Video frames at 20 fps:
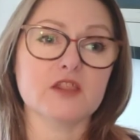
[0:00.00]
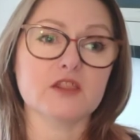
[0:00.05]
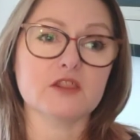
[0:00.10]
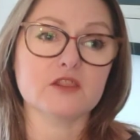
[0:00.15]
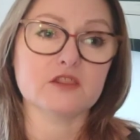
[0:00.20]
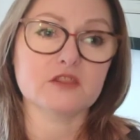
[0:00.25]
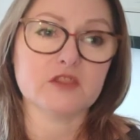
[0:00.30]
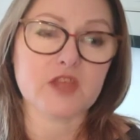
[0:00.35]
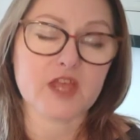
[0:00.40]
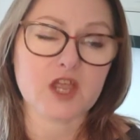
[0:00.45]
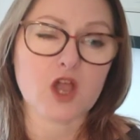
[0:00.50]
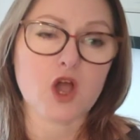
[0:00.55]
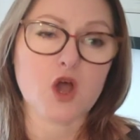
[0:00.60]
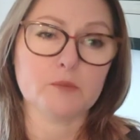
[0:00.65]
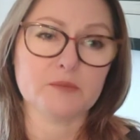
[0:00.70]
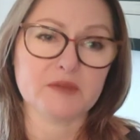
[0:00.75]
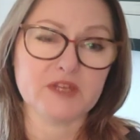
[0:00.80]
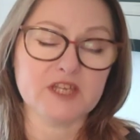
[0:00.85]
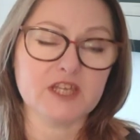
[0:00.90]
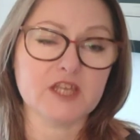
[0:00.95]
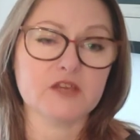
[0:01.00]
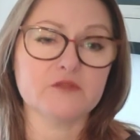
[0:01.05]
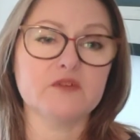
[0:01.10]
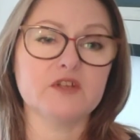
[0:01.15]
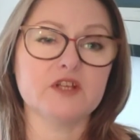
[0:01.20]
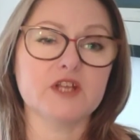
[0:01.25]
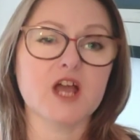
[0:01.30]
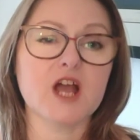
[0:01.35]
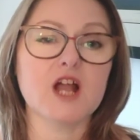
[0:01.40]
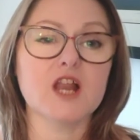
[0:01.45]
they are being given
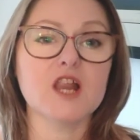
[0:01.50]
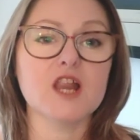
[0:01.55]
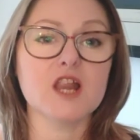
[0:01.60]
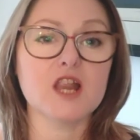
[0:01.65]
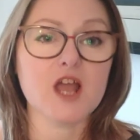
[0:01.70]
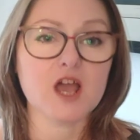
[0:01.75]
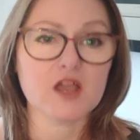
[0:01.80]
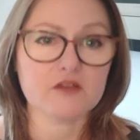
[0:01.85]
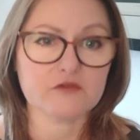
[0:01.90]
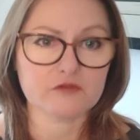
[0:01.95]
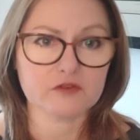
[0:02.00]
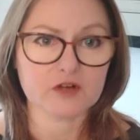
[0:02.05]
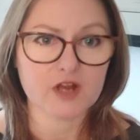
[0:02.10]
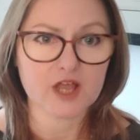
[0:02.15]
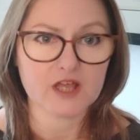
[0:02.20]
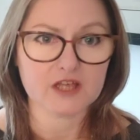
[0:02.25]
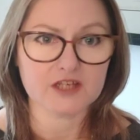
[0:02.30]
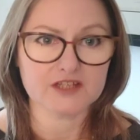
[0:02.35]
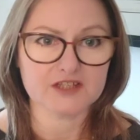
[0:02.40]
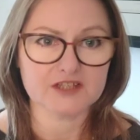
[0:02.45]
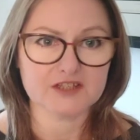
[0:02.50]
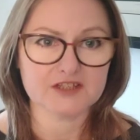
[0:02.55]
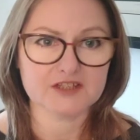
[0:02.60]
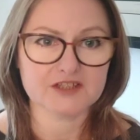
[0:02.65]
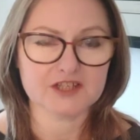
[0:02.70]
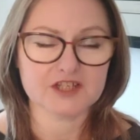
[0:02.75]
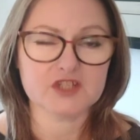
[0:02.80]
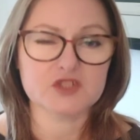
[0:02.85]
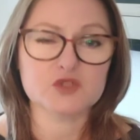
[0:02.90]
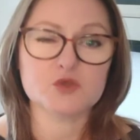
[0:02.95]
a lifeline
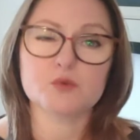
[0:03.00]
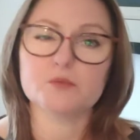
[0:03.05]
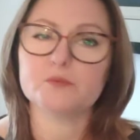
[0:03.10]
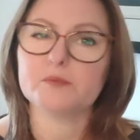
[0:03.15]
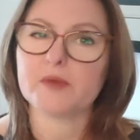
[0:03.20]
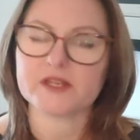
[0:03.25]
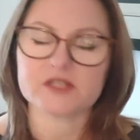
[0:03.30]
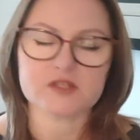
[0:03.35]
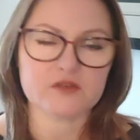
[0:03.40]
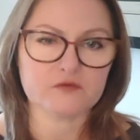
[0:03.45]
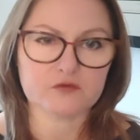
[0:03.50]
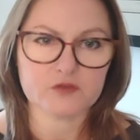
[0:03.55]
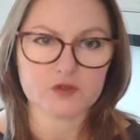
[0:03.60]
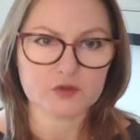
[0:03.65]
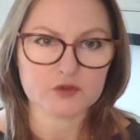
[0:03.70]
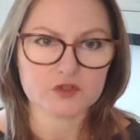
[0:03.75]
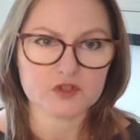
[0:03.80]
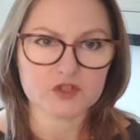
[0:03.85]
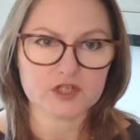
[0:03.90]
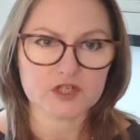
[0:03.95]
to a better future,